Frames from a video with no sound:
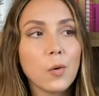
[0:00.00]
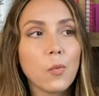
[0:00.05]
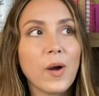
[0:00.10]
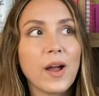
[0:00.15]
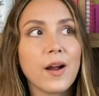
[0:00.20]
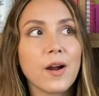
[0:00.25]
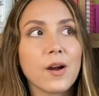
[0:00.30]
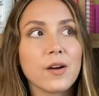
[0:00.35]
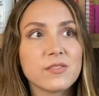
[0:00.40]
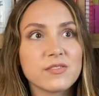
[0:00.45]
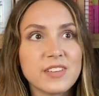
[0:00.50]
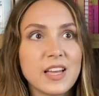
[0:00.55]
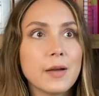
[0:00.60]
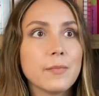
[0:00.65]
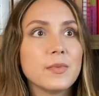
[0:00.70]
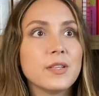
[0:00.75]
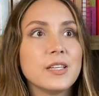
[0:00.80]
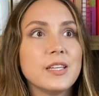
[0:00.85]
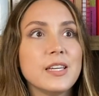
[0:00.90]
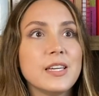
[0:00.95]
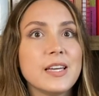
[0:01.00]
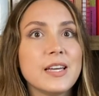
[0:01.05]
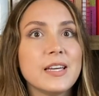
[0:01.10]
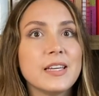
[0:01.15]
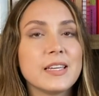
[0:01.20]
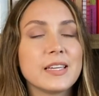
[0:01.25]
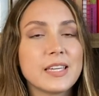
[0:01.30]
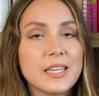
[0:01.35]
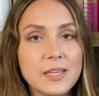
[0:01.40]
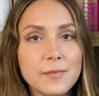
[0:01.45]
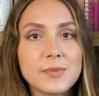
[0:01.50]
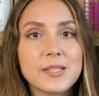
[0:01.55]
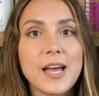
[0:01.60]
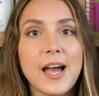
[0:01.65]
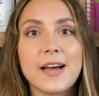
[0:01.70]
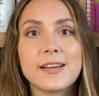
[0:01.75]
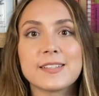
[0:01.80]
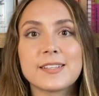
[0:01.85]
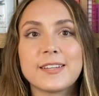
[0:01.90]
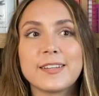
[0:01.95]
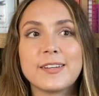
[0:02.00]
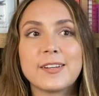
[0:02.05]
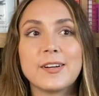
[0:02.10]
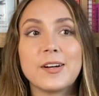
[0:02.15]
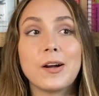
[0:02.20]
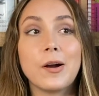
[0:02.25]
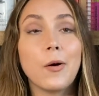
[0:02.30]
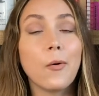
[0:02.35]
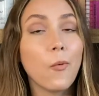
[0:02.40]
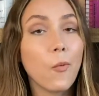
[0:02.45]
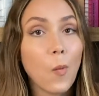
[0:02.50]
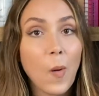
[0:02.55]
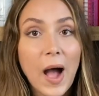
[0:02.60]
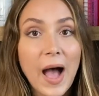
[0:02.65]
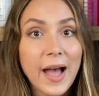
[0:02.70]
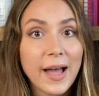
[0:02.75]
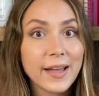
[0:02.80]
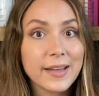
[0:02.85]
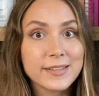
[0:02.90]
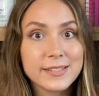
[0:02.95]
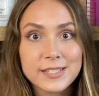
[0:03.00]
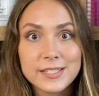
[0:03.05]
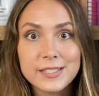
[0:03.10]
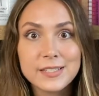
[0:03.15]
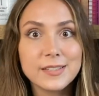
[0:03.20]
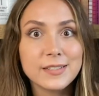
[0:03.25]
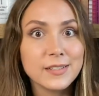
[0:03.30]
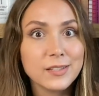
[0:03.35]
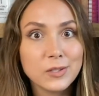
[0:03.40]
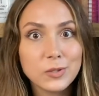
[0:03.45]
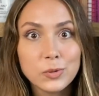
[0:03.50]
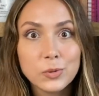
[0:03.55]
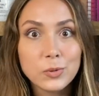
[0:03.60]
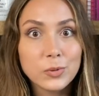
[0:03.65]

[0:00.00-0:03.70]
where her family keeps asking her, why did you